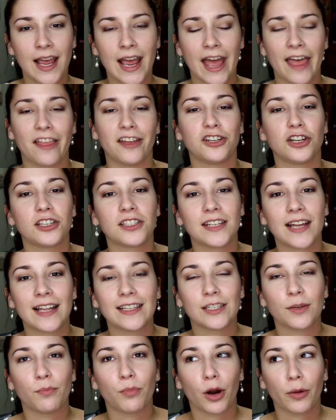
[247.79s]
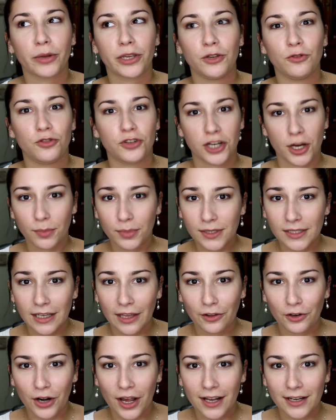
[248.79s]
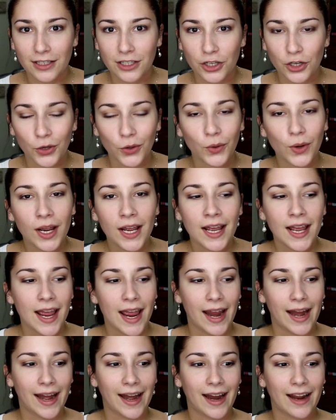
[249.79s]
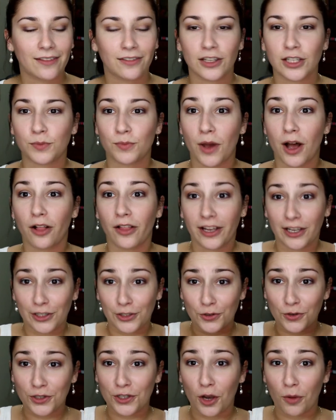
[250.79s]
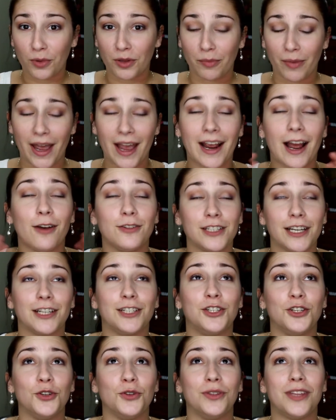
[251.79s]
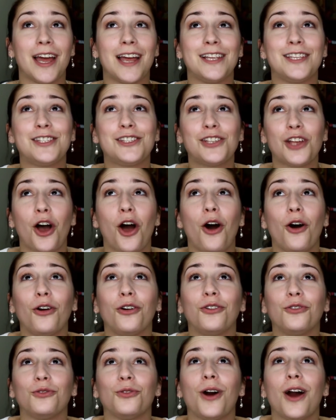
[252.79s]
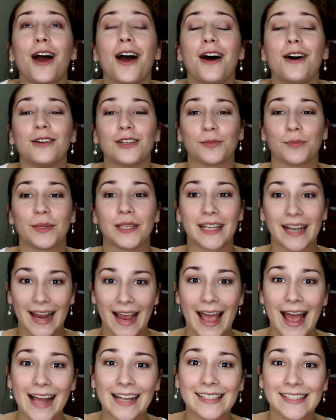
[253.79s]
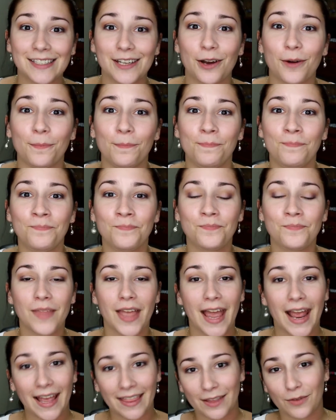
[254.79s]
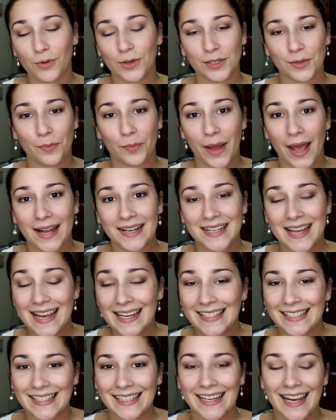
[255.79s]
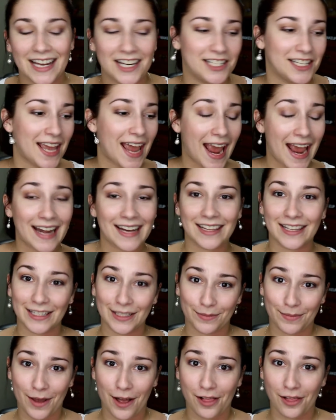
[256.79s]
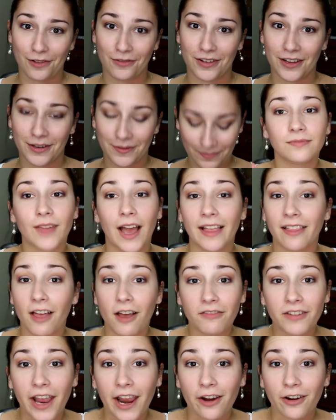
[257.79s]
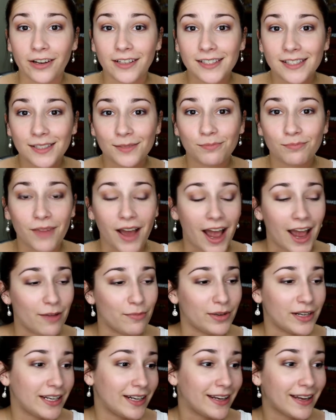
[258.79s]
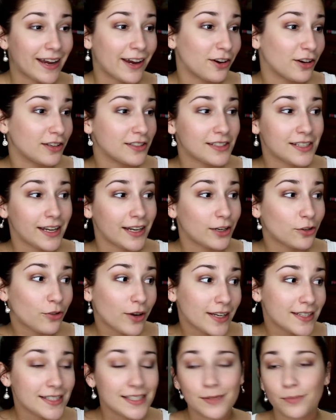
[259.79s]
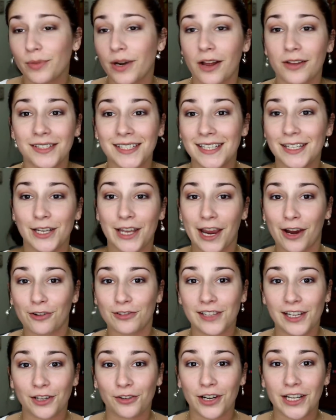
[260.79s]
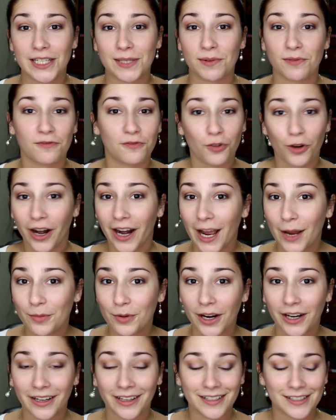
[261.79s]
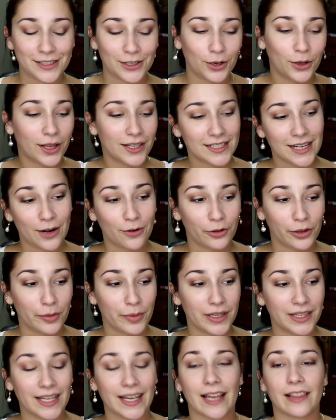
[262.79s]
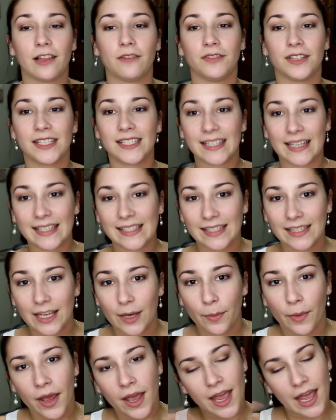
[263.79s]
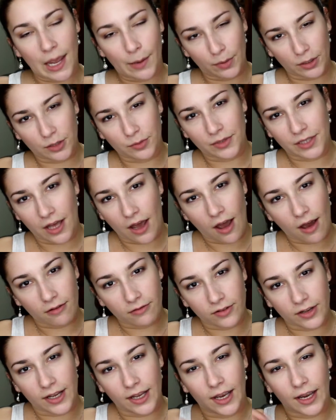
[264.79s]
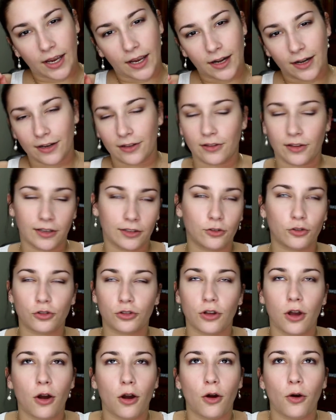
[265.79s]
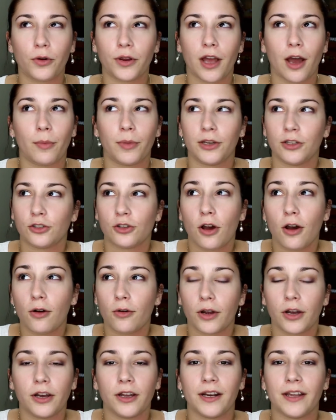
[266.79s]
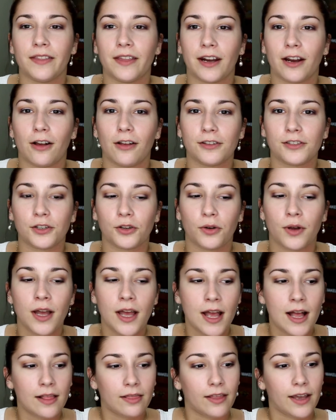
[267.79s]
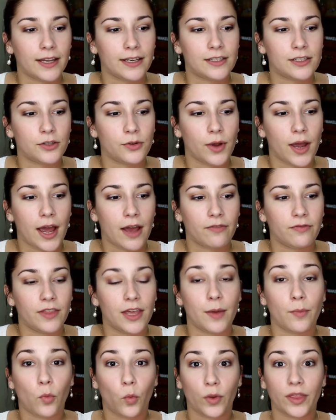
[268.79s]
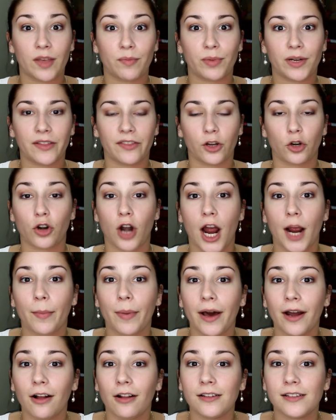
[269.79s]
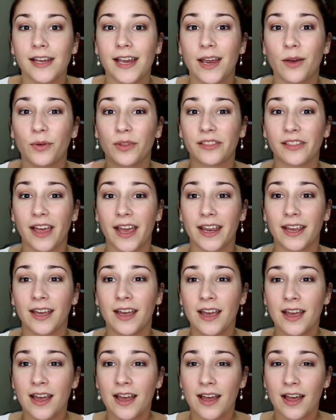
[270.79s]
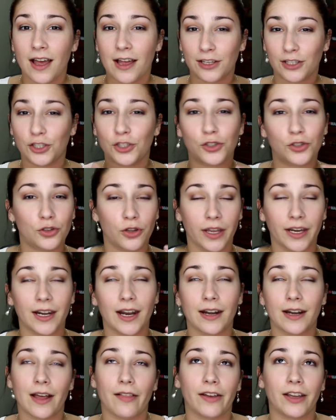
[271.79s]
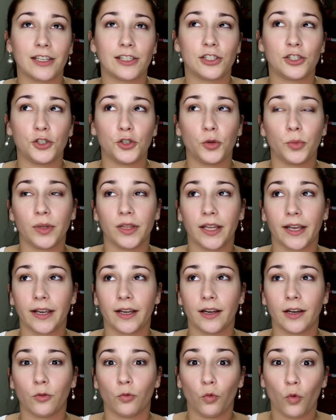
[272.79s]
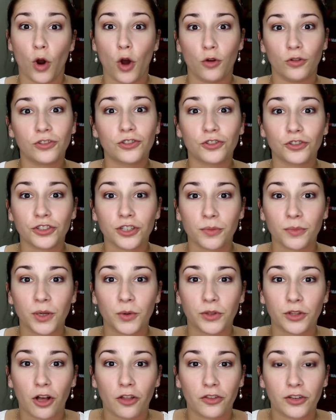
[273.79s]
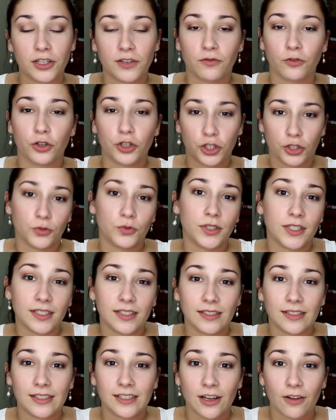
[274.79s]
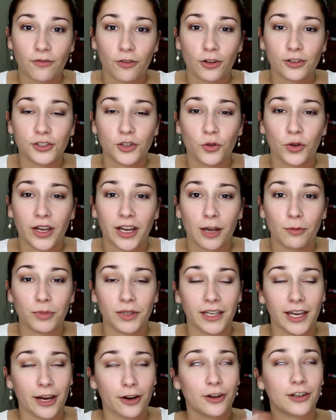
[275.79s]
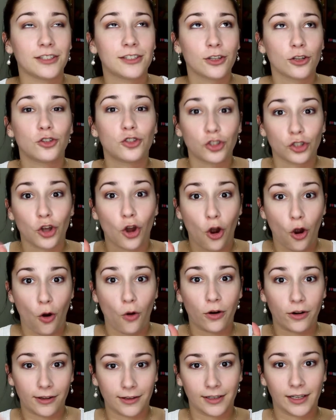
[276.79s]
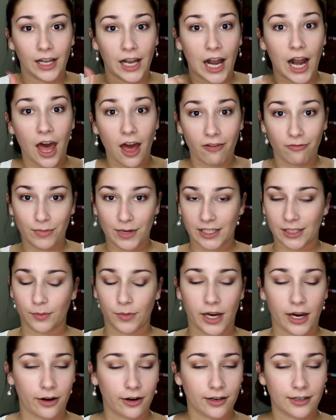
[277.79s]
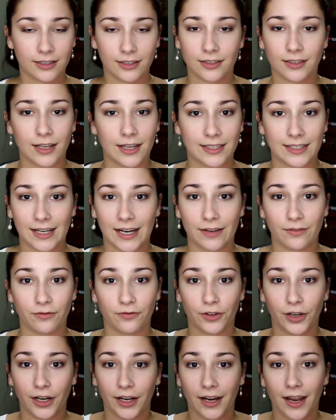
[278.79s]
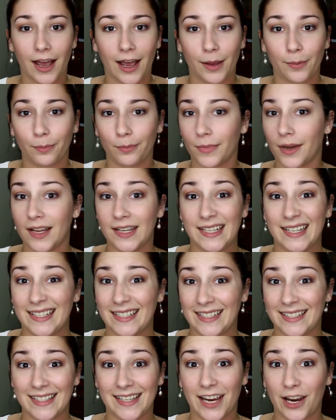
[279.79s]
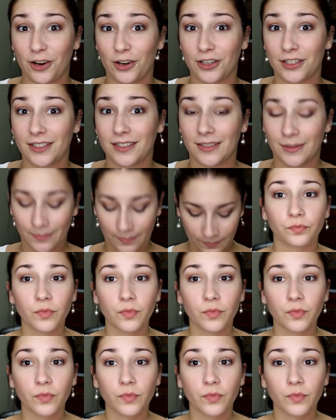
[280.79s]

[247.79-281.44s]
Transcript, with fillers: And then Justin had some barbecue chips the other night too, and the smell, like as soon as he opened the bag, I was like, dude, that's so gross. But then I had some, and it wasn't bad tasting, I just hated the smell of it. I love carrots. I've been eating carrots like crazy, but I was eating carrots like crazy before I got pregnant, so that's not really a big thing. I love to season them and put them in the oven, and like they're so yummy, so good. And then I also like to have them when they've been in the crock pot all day with like a, like not like a stew, but like a roast or something with all the different juices and stuff all soaking up in the carrots. So good. Love me some carrots. It's not even funny. I'm addicted to carrots.